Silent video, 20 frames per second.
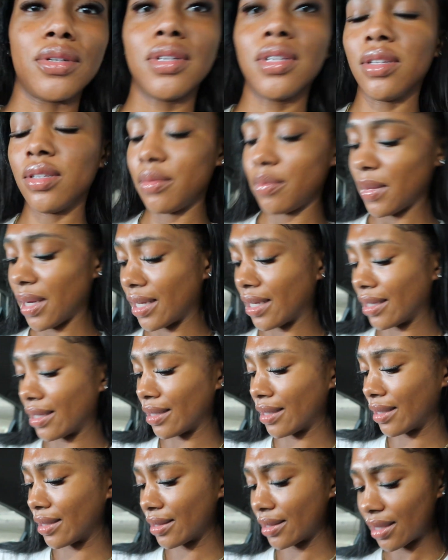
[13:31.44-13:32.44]
Oh my
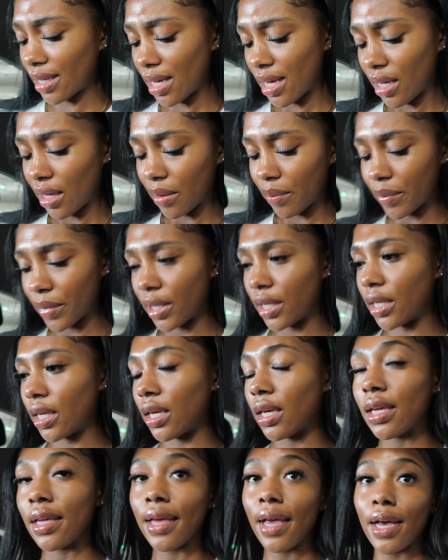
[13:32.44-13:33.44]
goodness.
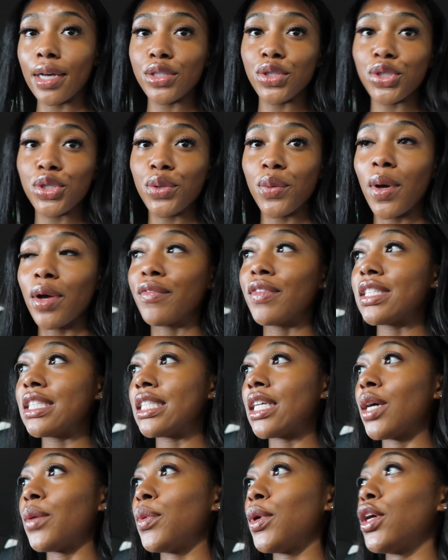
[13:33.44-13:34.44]
But yeah, to
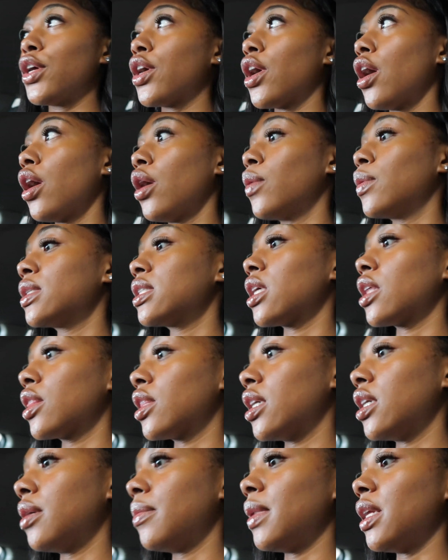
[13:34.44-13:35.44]
Aritzia we go. It's a
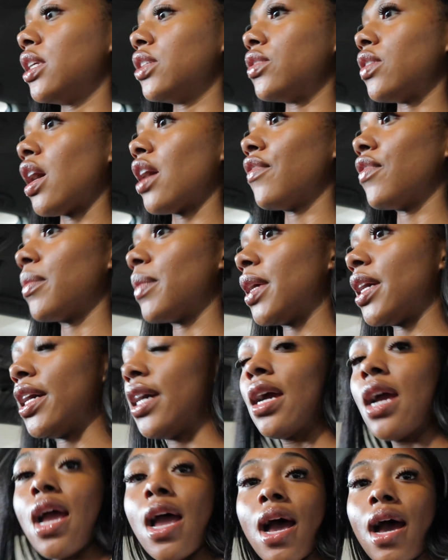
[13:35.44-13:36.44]
30-minute drive from
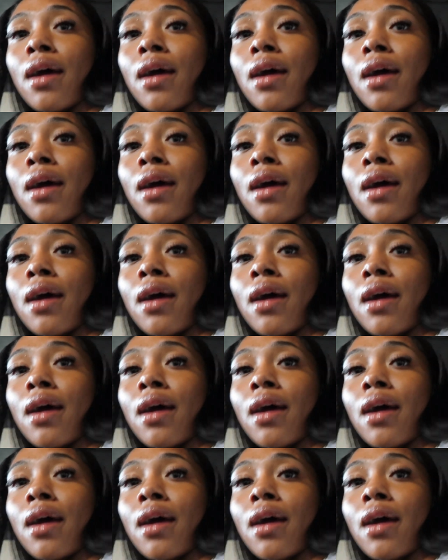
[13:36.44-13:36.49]
here.